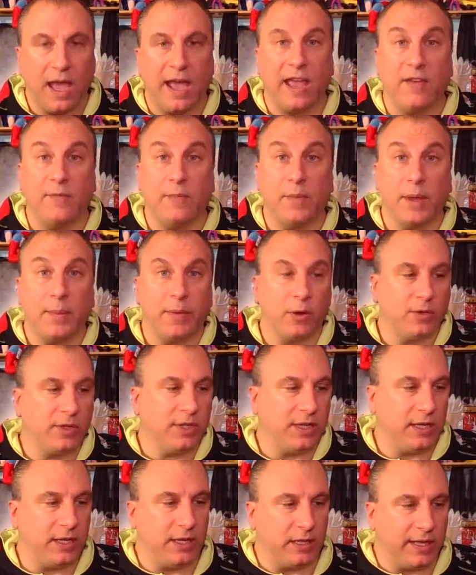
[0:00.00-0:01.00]
I have my
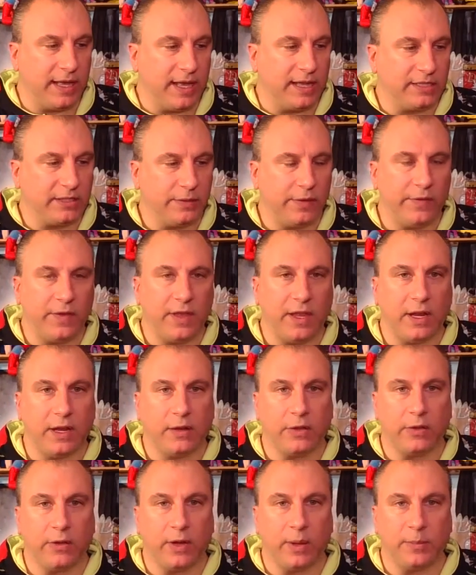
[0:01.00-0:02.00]
martini glass that we've had
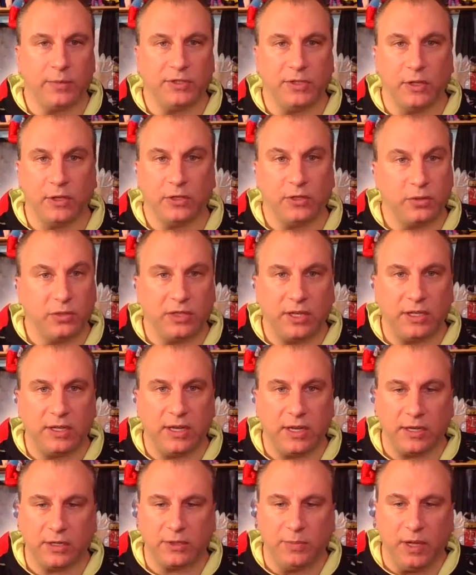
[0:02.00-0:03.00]
on other episodes. We're just going
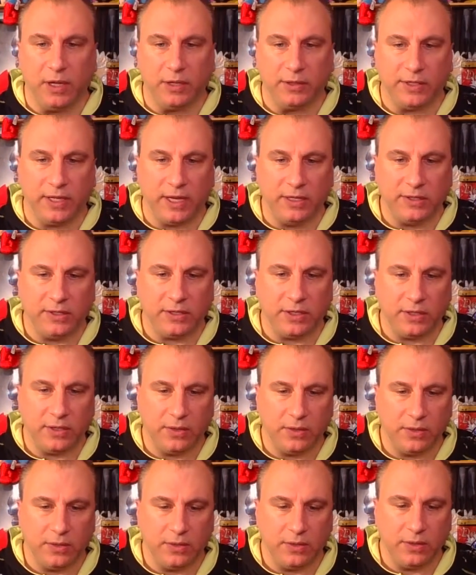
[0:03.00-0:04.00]
to take a small taste
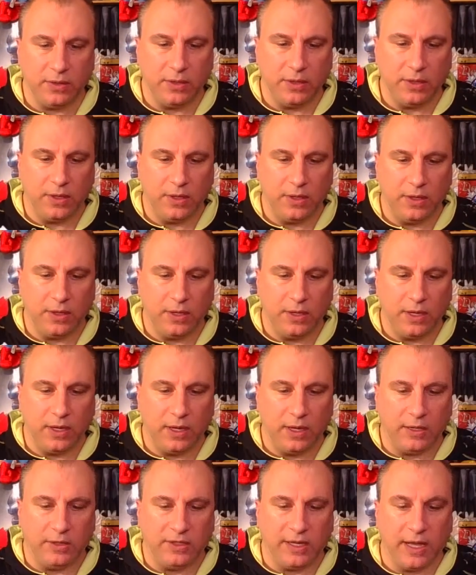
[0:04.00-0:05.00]

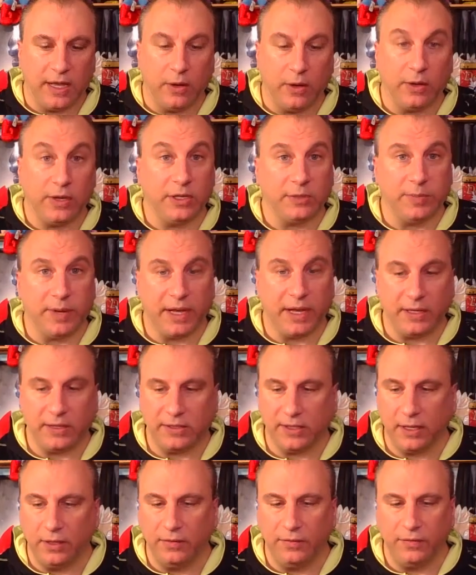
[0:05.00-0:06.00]
and see how it is by
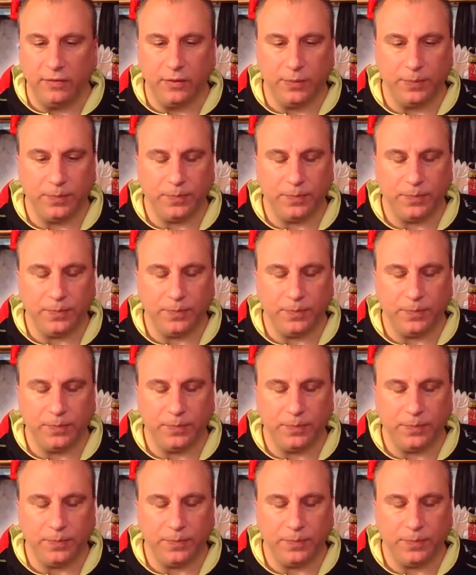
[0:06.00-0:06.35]
itself.